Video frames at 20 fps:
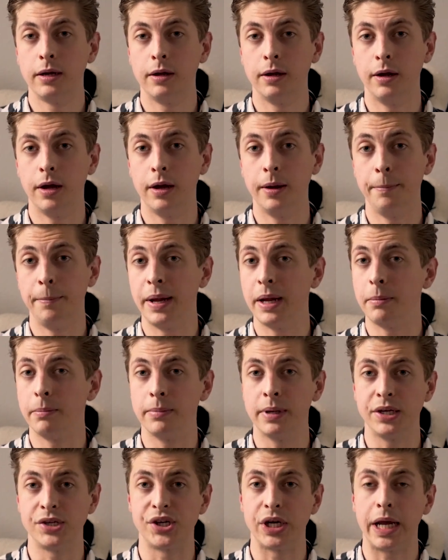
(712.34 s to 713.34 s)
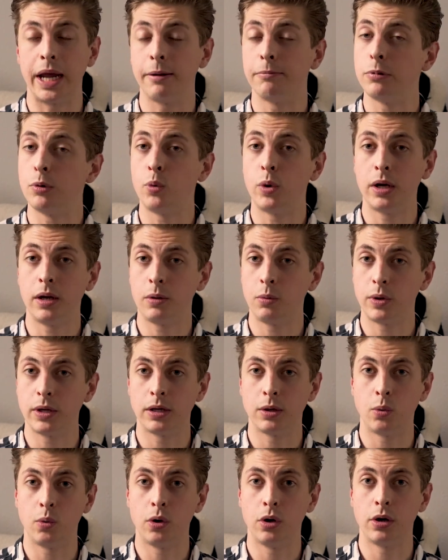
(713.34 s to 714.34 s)
make magic everywhere where
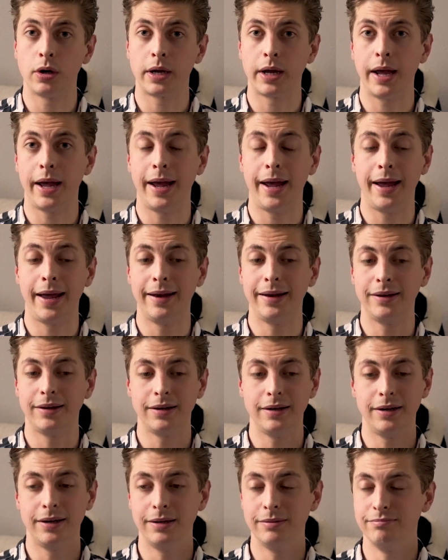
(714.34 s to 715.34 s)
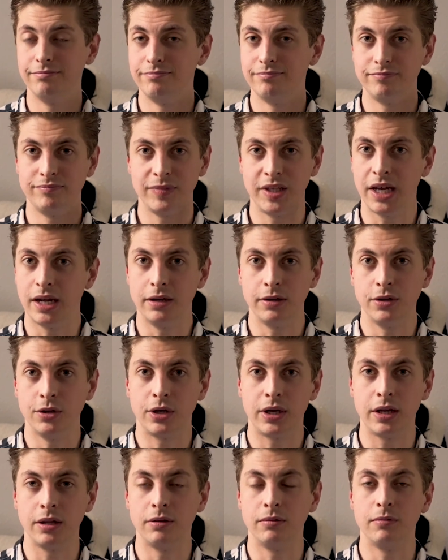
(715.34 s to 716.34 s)
you work, and yeah, you
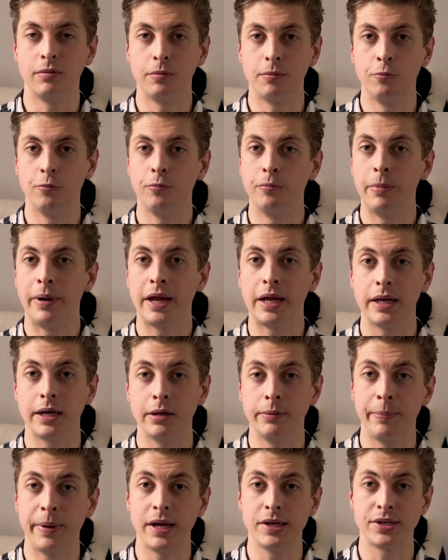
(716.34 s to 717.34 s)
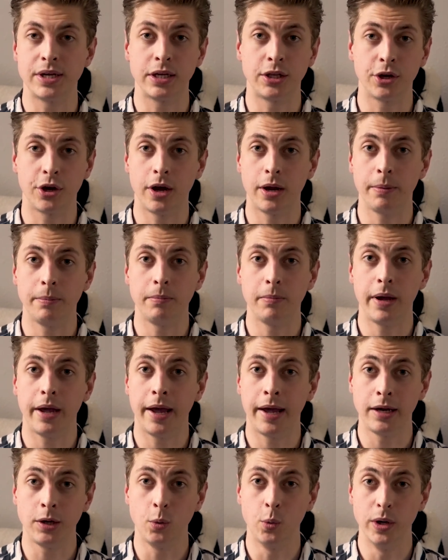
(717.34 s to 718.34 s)
can make it an amazing time
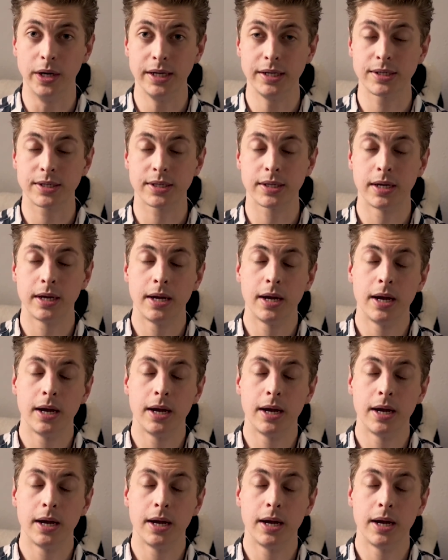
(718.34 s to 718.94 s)
anyways.